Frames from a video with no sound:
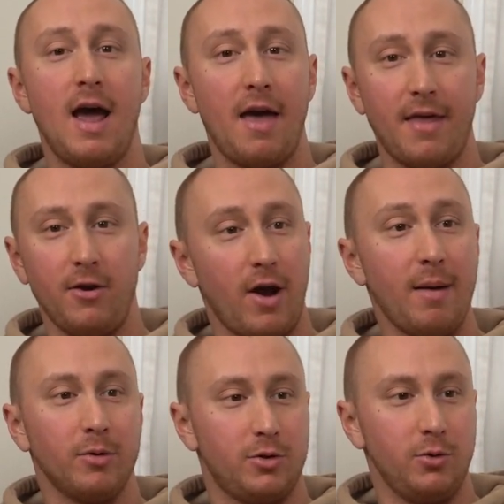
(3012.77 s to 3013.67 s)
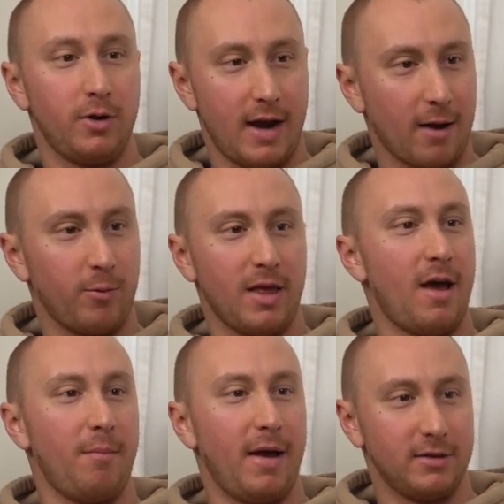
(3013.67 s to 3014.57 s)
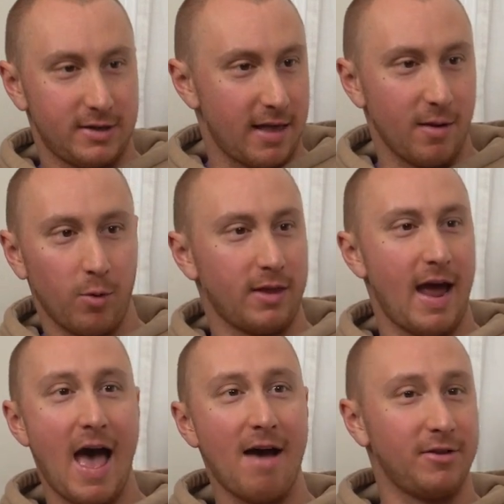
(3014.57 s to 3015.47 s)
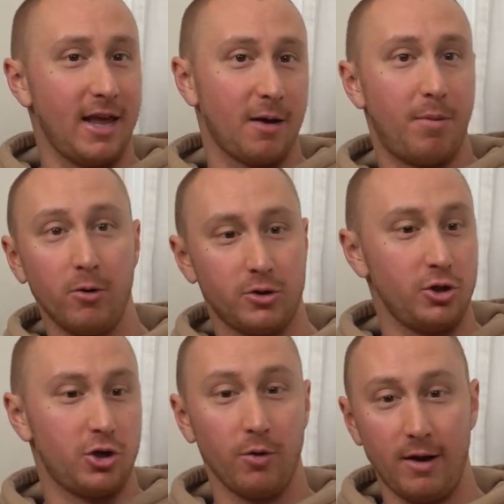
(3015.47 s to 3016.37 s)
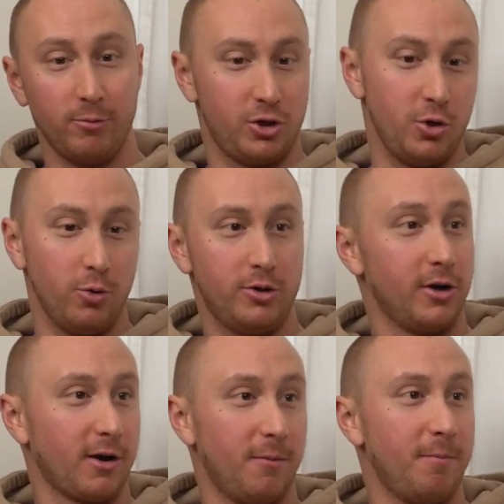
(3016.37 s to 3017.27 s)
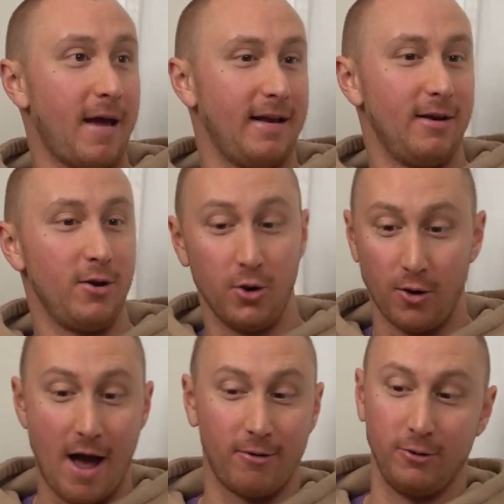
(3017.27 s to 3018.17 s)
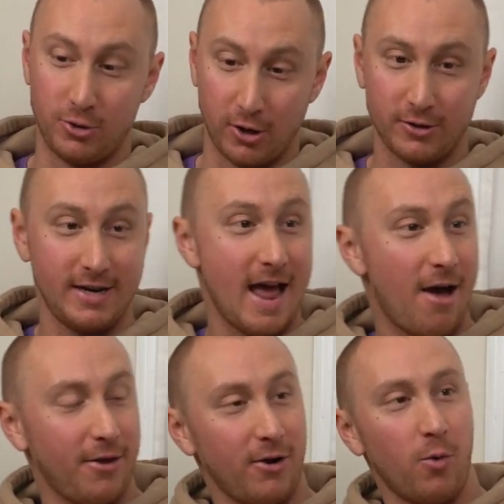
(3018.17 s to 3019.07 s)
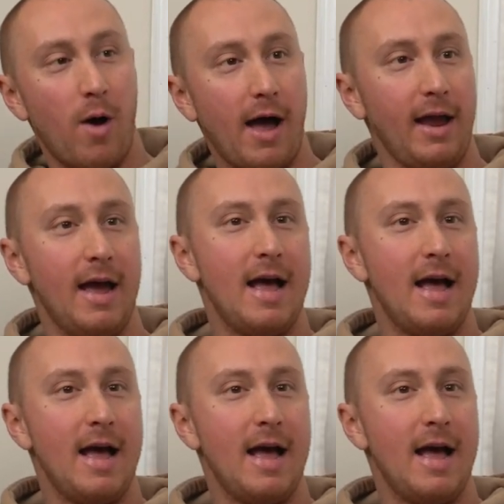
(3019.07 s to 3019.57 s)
and then you're able to connect with them and send them what they have, and they could post and show that it was you who took them, and you're out in New Jersey now, they're in Hawaii.